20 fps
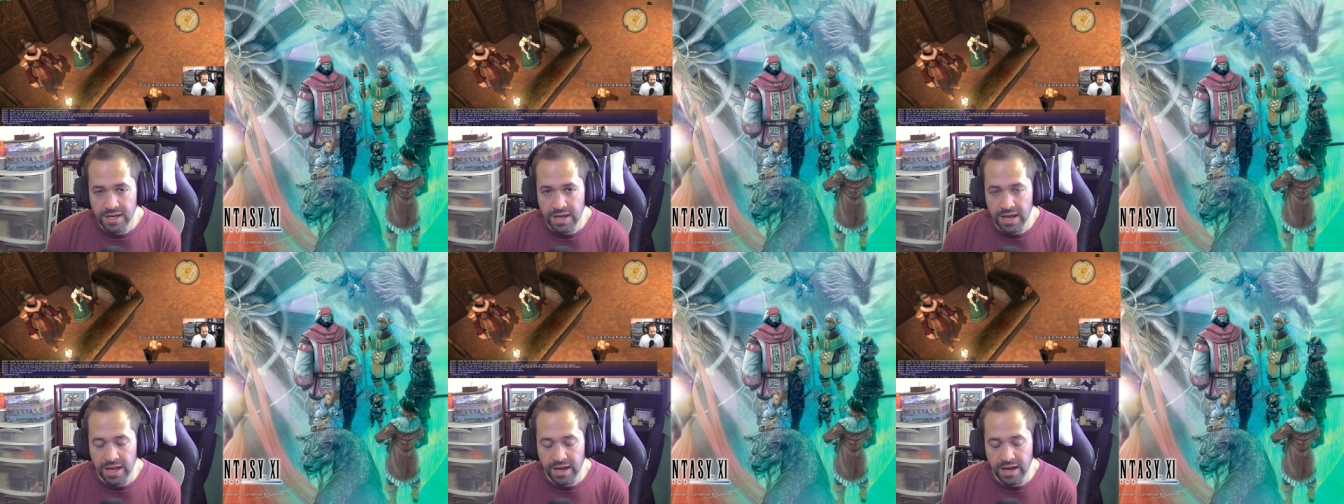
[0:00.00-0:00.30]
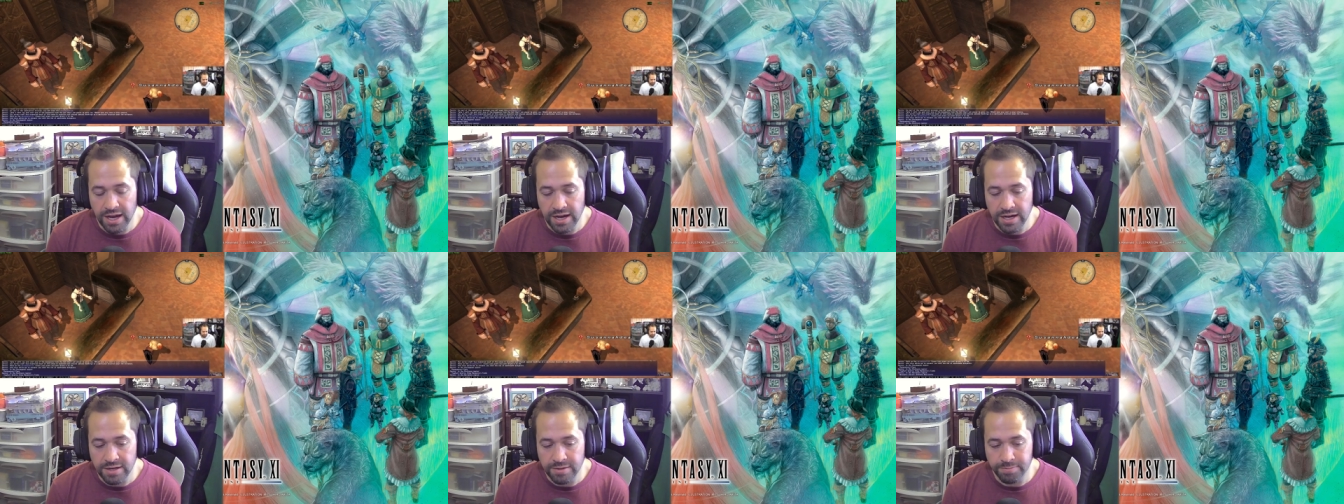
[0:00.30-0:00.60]

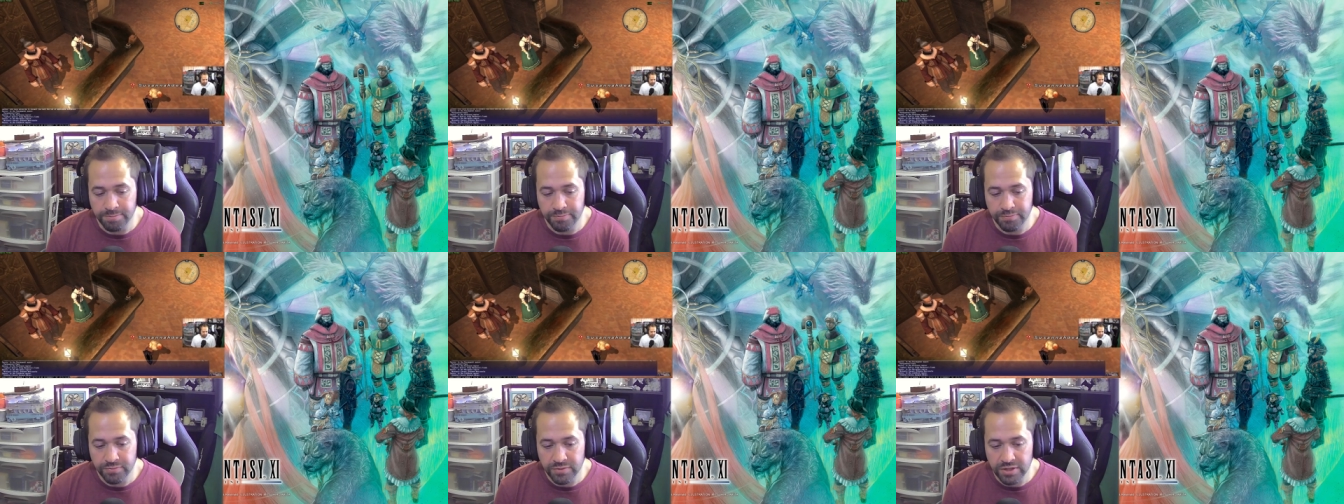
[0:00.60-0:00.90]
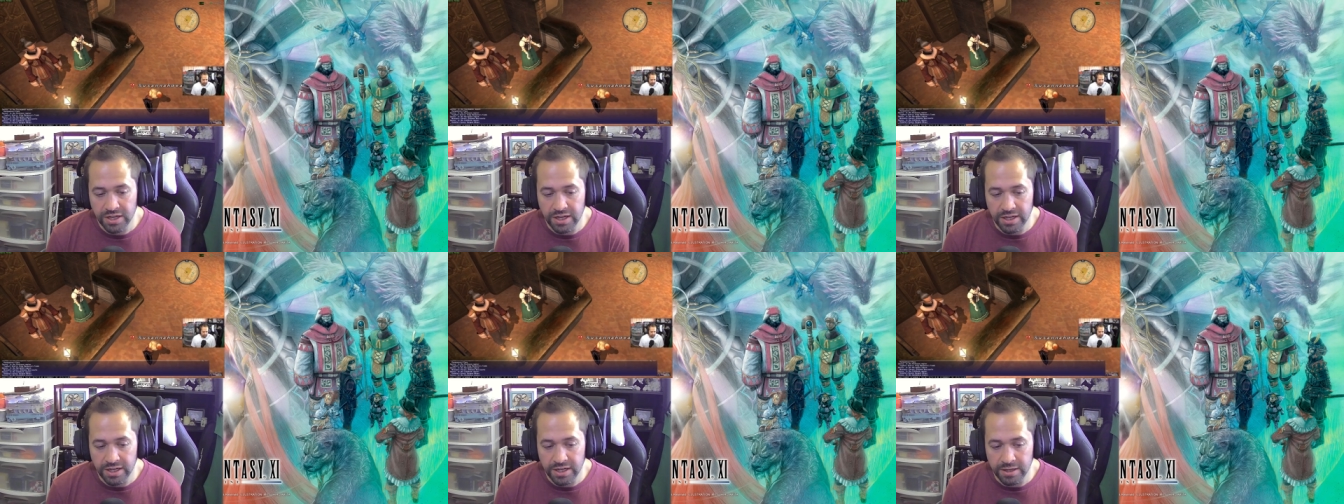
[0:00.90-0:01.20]
a
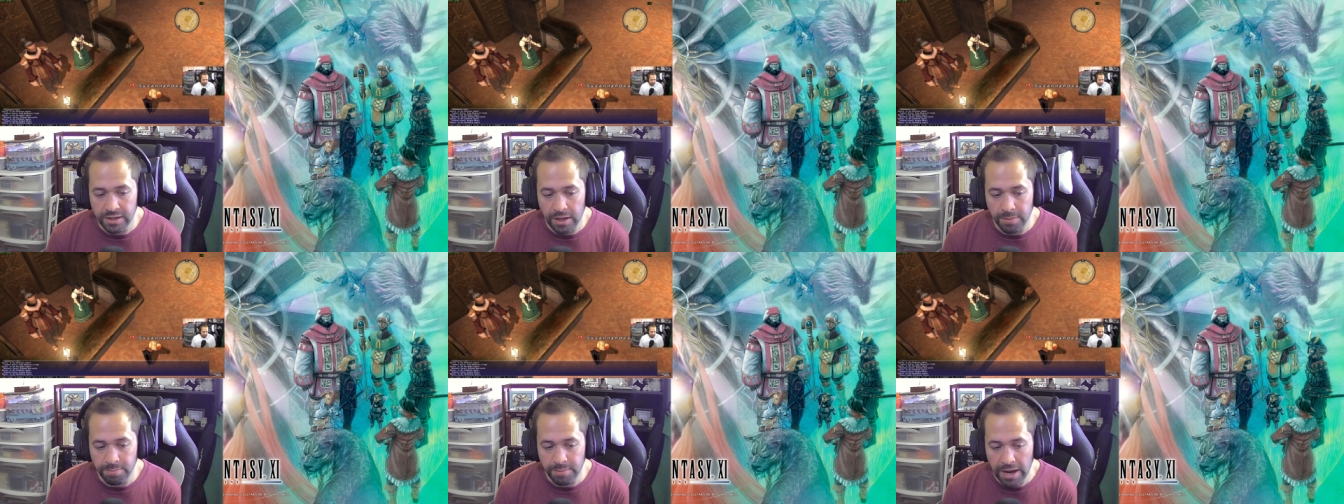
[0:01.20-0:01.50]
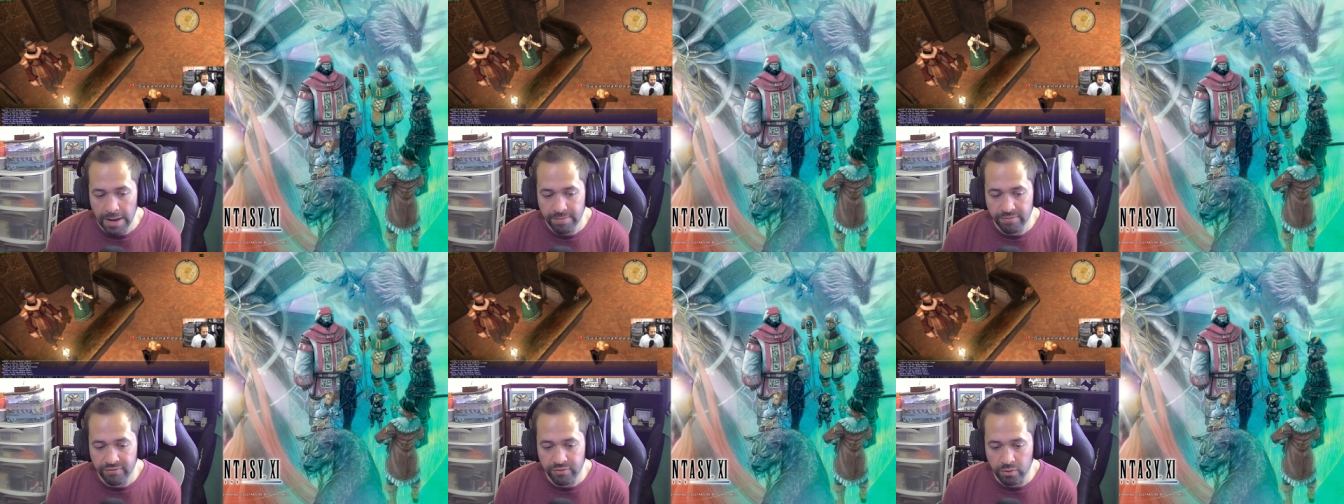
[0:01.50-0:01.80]

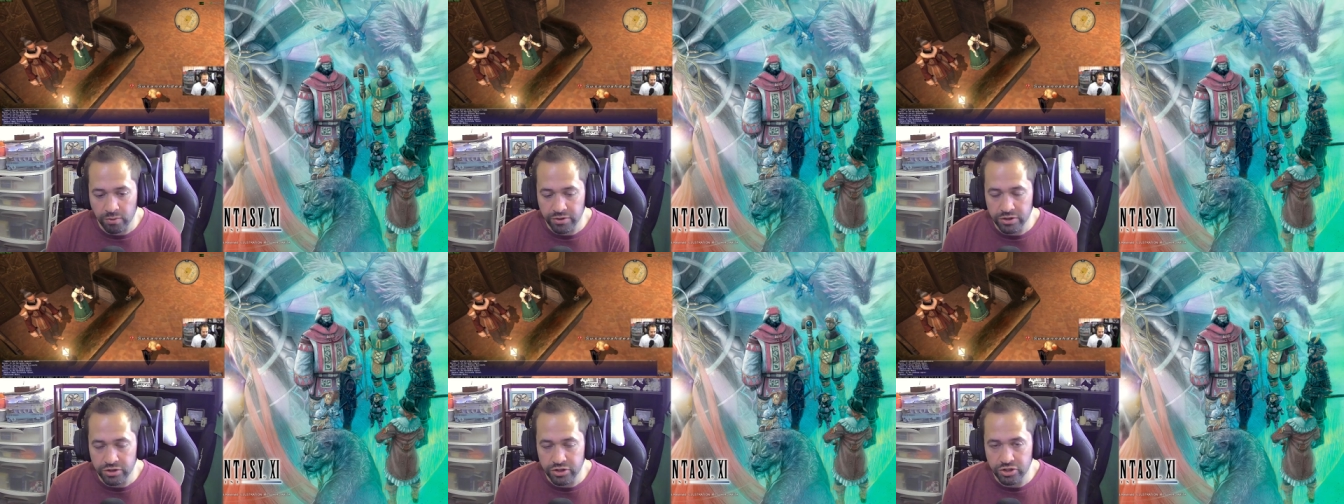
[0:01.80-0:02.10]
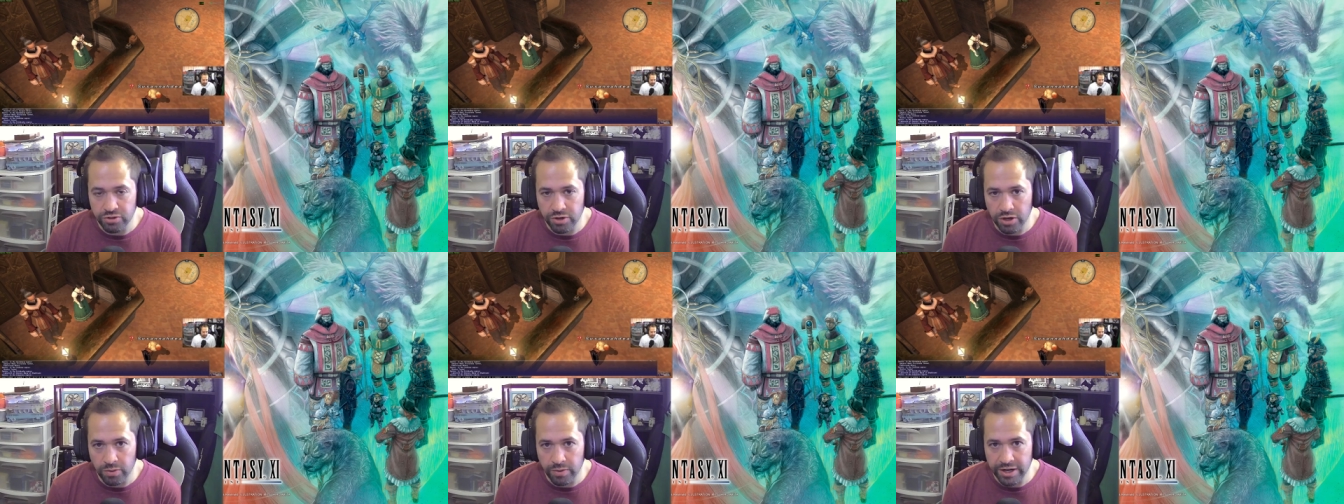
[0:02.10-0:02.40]
map for the
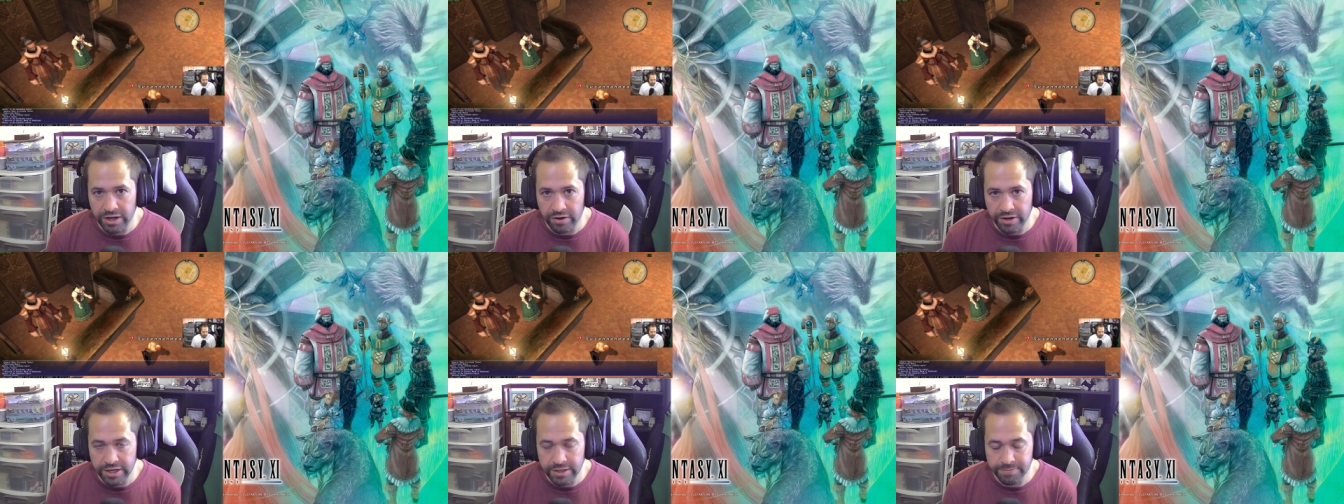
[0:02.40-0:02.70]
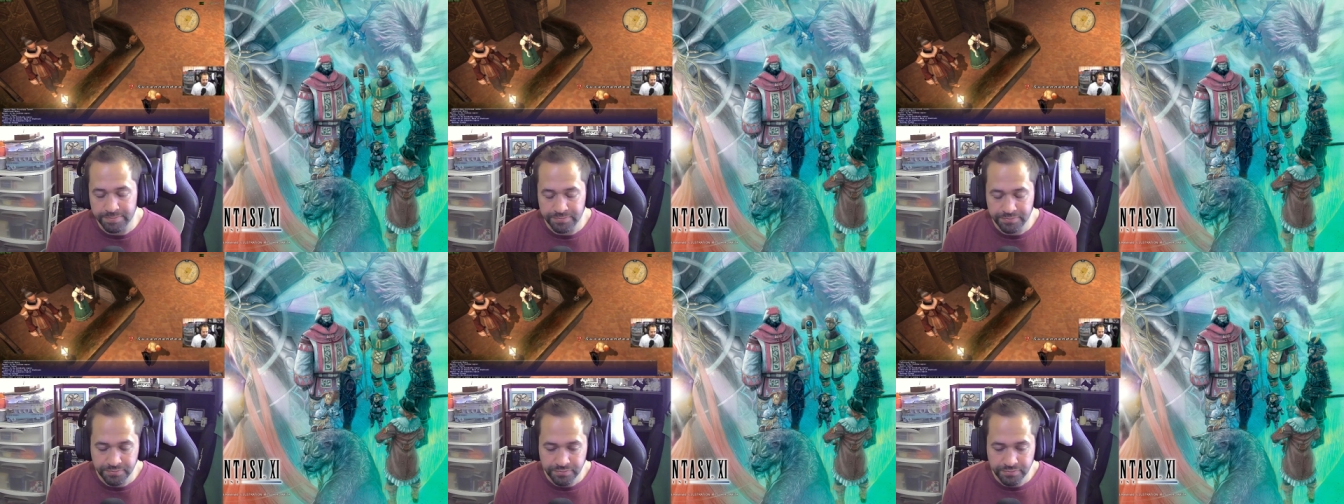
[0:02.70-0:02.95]
Juno area.